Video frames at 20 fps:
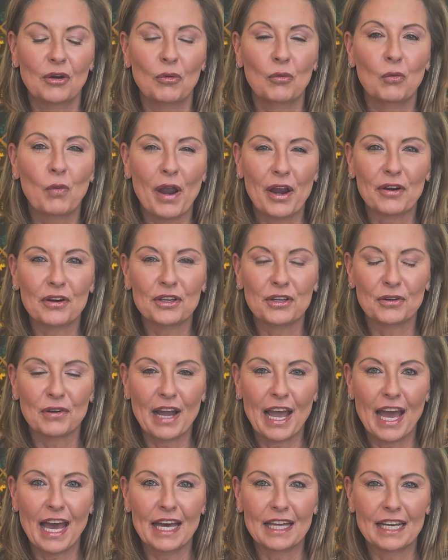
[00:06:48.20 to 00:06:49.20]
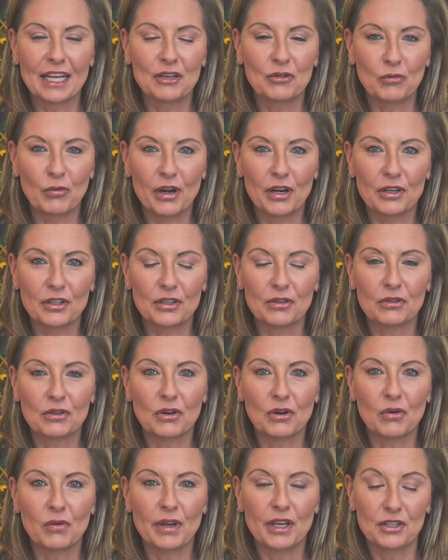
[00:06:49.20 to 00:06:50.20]
where you're at and where you're
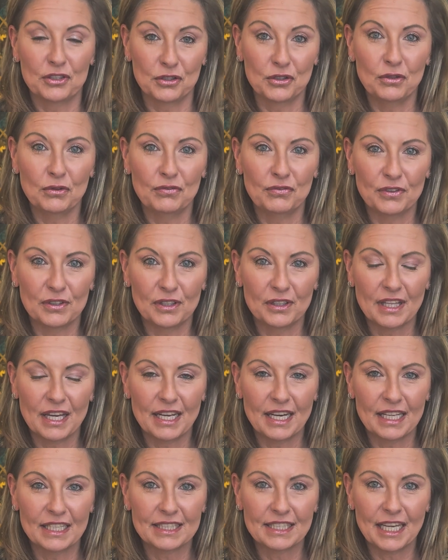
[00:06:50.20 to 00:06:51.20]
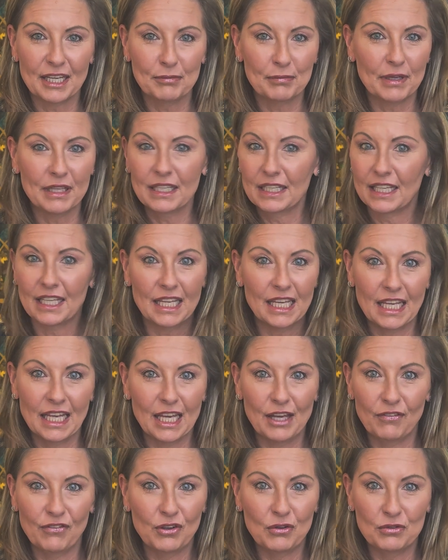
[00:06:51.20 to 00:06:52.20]
going. Do you feel that excitement?
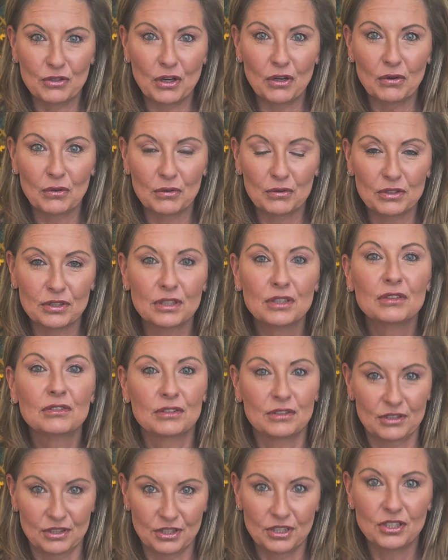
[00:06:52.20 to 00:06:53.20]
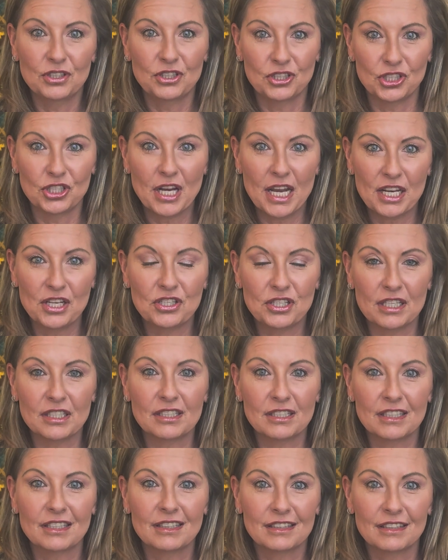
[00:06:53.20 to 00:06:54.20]
If you don't, change
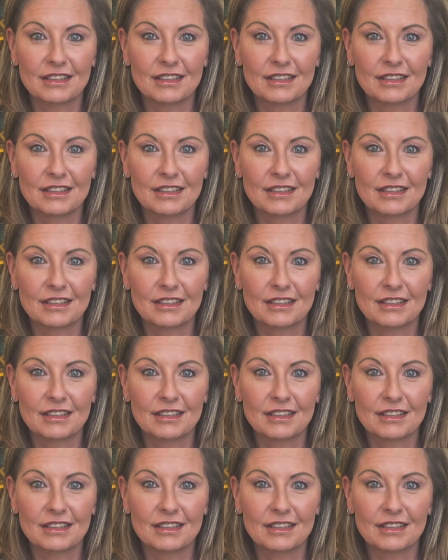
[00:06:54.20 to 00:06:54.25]
it.